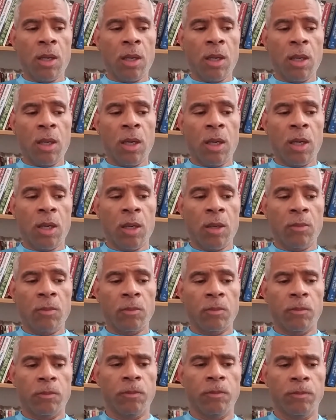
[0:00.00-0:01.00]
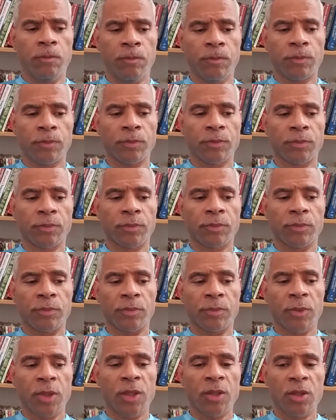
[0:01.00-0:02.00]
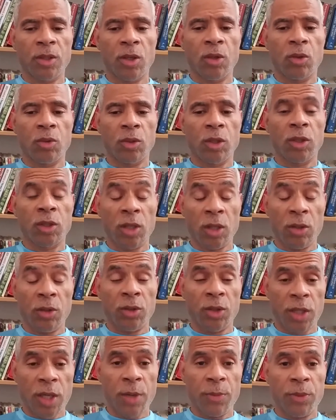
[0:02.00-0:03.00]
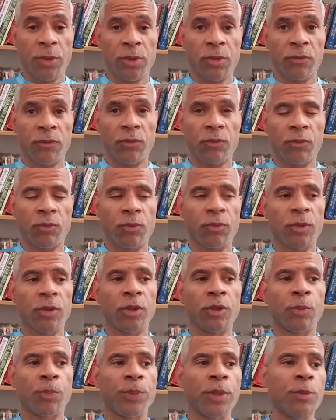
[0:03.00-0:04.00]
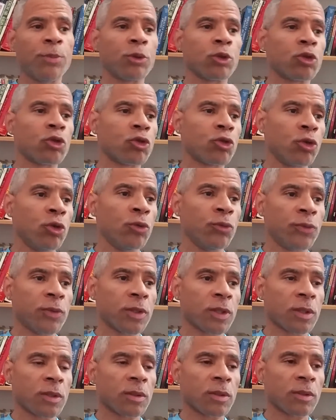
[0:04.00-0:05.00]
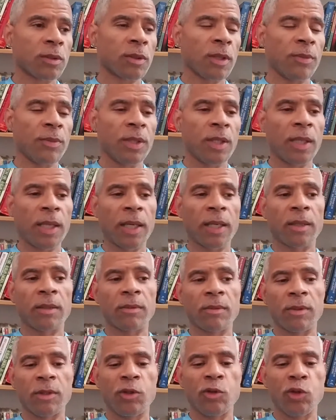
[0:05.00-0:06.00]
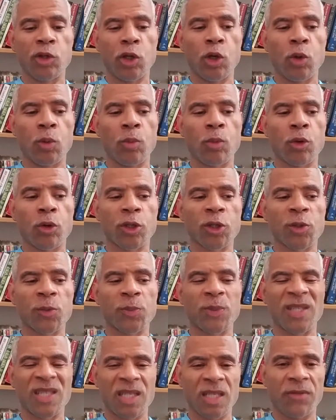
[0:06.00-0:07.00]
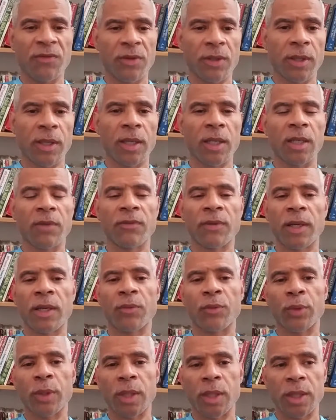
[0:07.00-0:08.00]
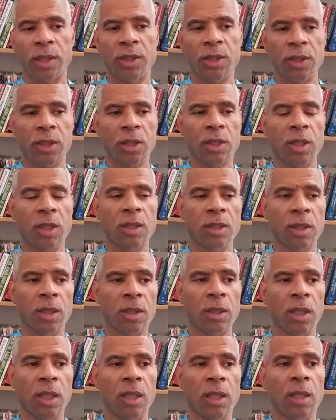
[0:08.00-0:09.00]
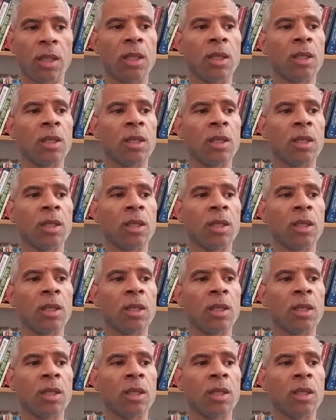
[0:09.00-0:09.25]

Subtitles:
And so there's other examples of people's truths. Like, you can go more specific, like even like religions and things like that.